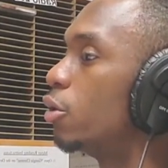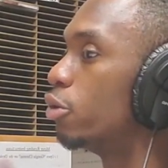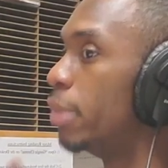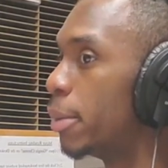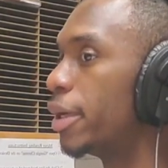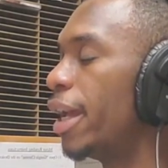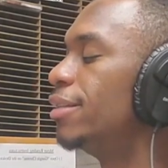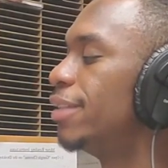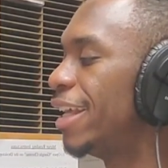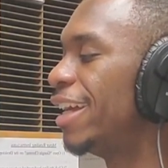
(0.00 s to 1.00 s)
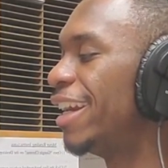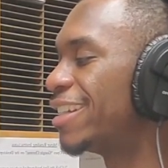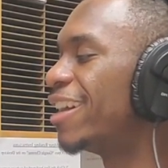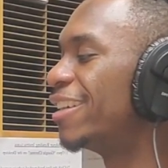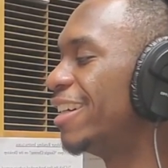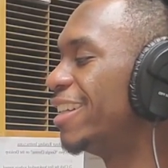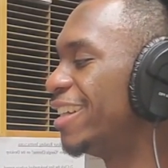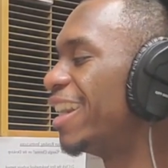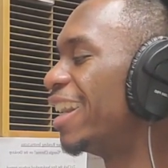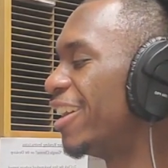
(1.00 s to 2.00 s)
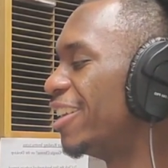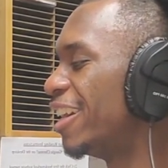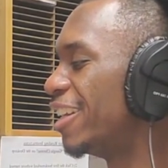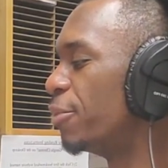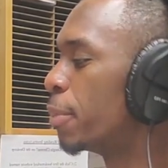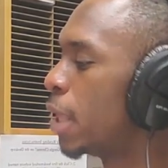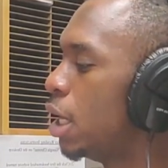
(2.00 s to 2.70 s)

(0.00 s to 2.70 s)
Remember that. Yeah, that sounds good, didn't I know, I know, I know.